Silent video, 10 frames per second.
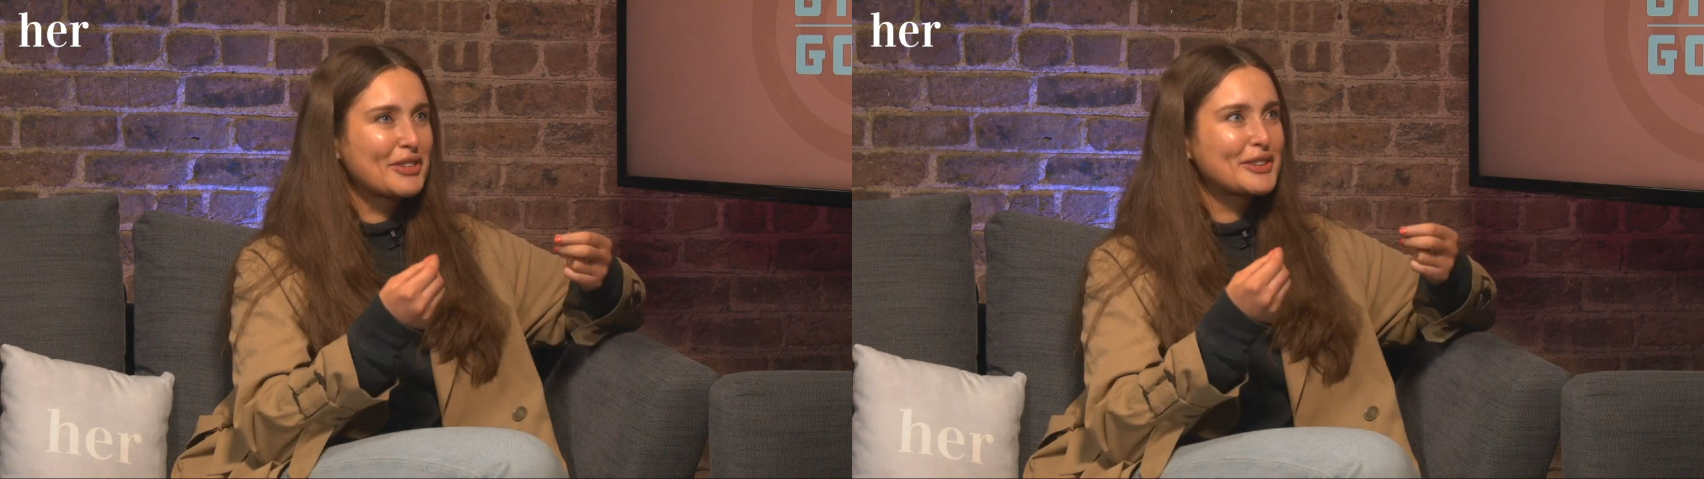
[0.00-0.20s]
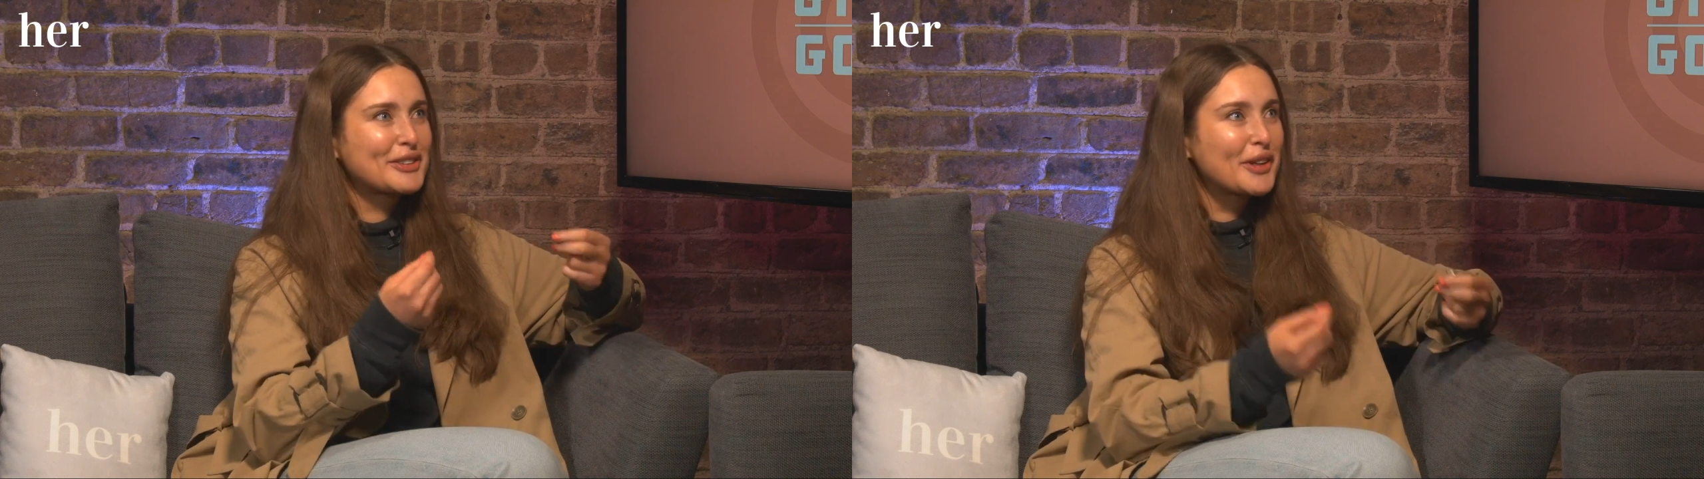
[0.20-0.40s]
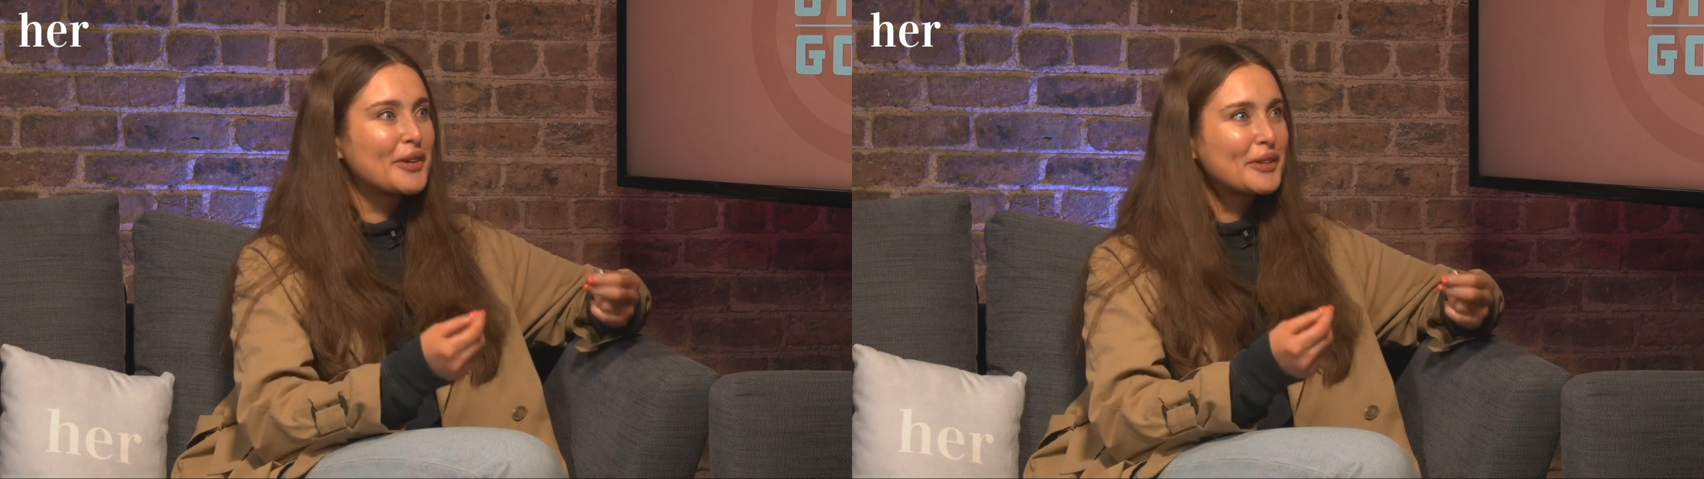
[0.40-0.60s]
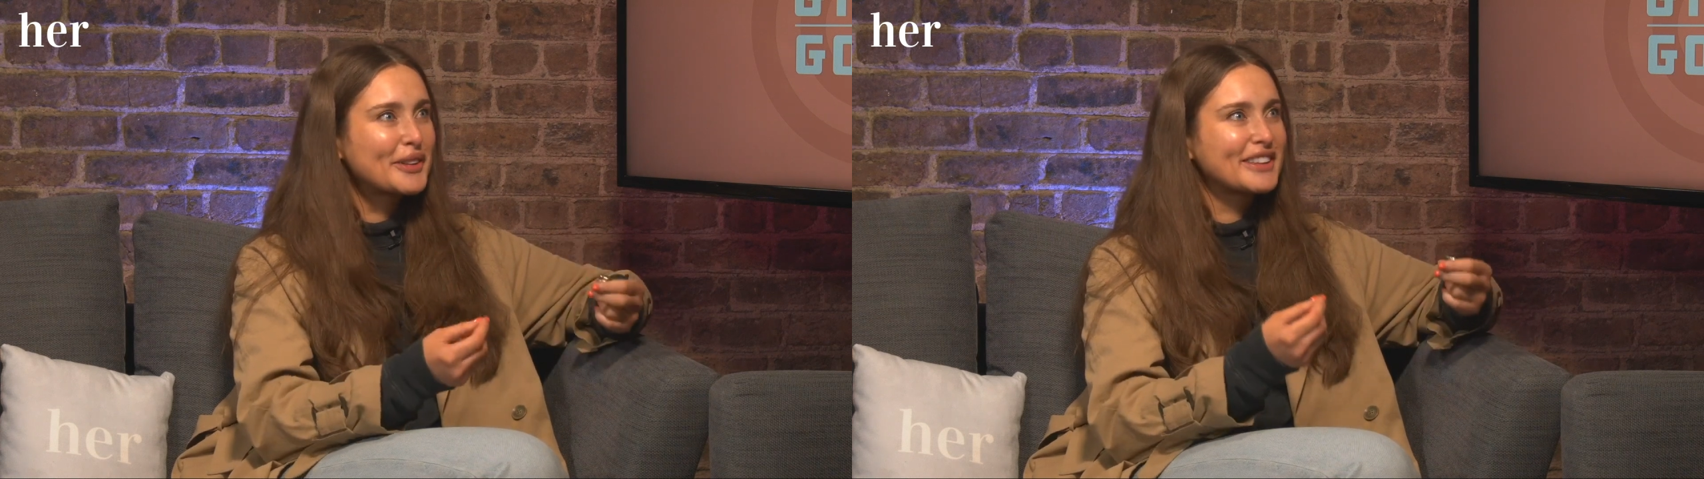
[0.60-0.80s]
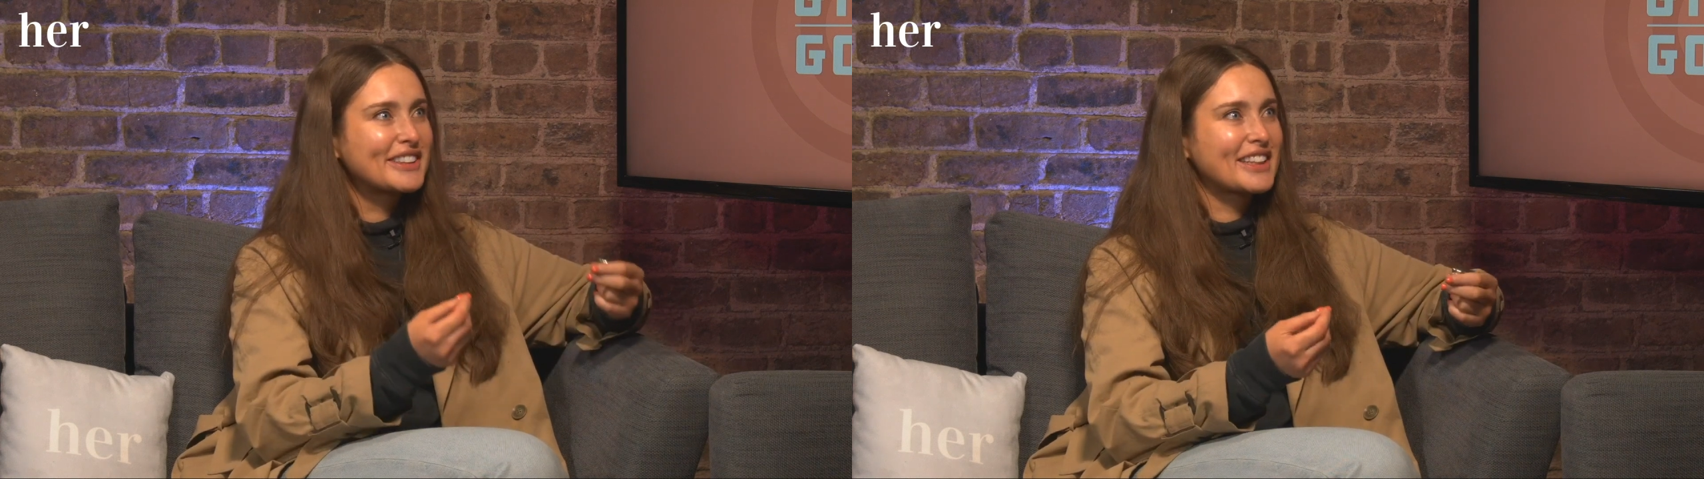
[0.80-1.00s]
so
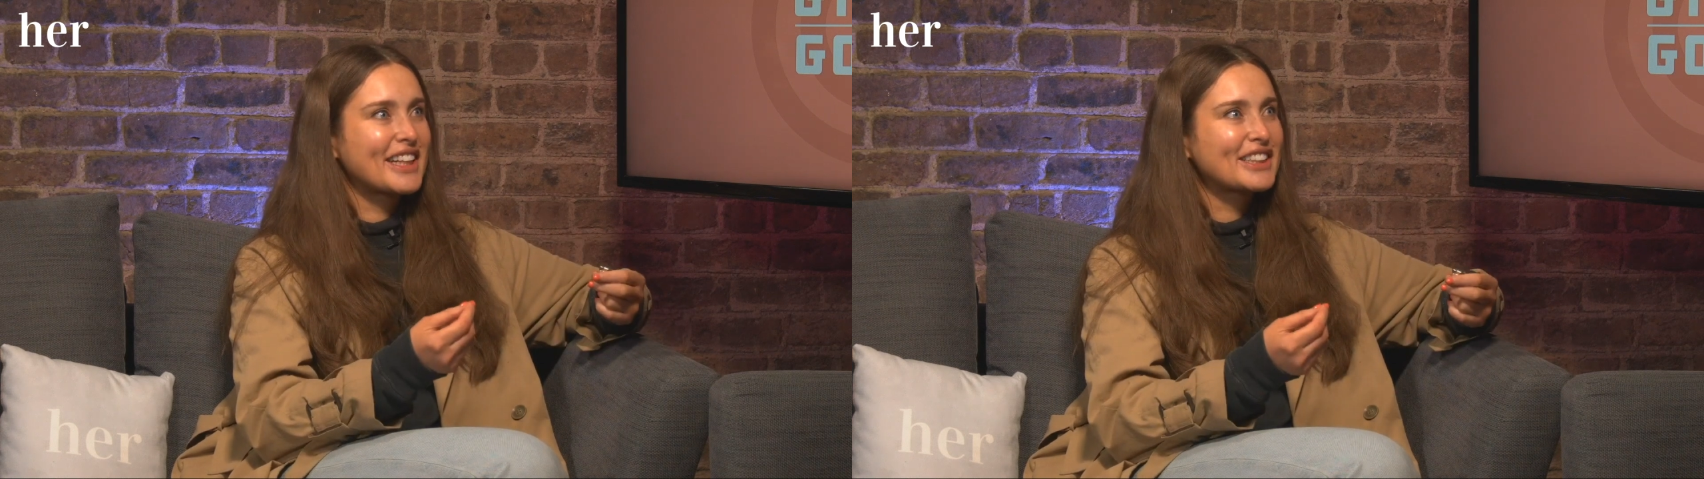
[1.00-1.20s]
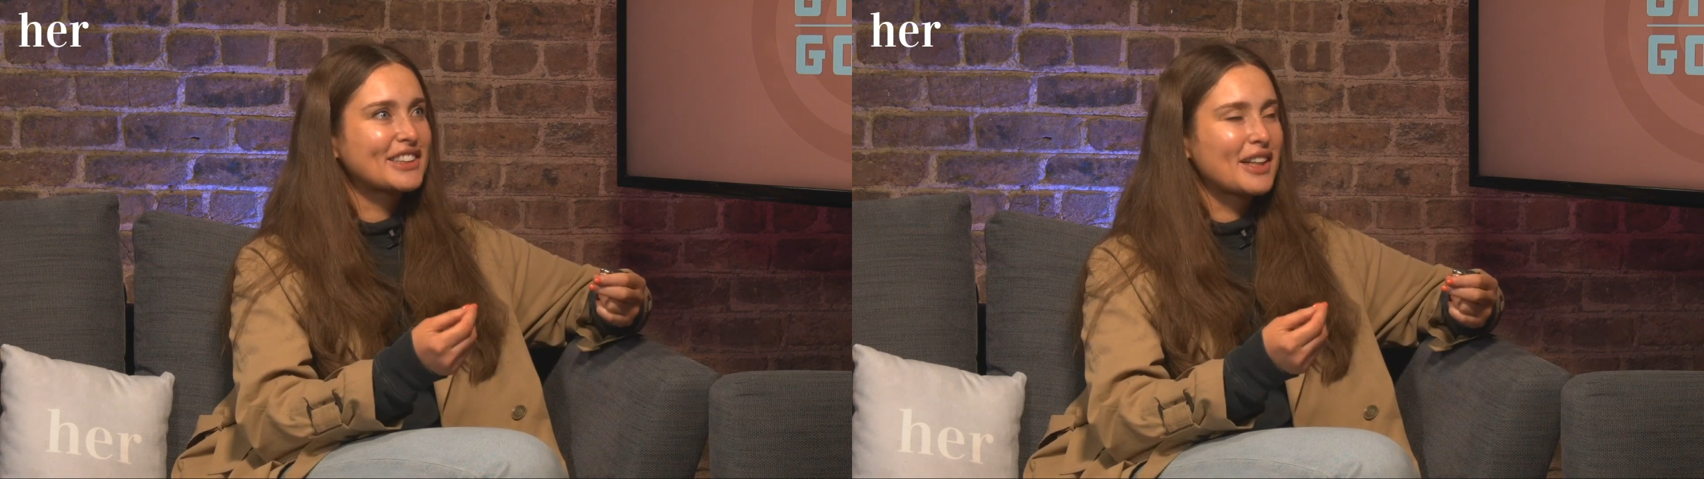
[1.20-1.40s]
good and delicious.